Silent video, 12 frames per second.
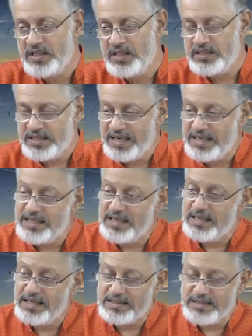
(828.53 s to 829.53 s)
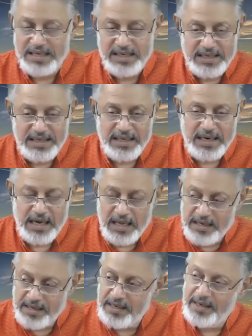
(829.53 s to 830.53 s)
That centerless center
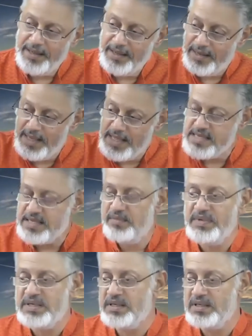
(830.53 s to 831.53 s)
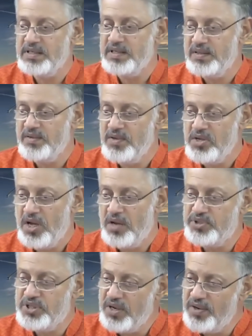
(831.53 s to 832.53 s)
already is our
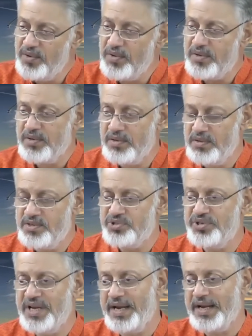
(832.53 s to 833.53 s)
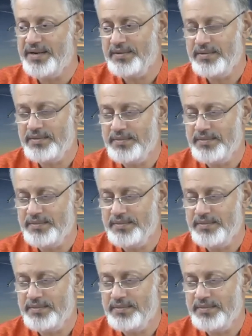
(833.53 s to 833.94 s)
absolute state.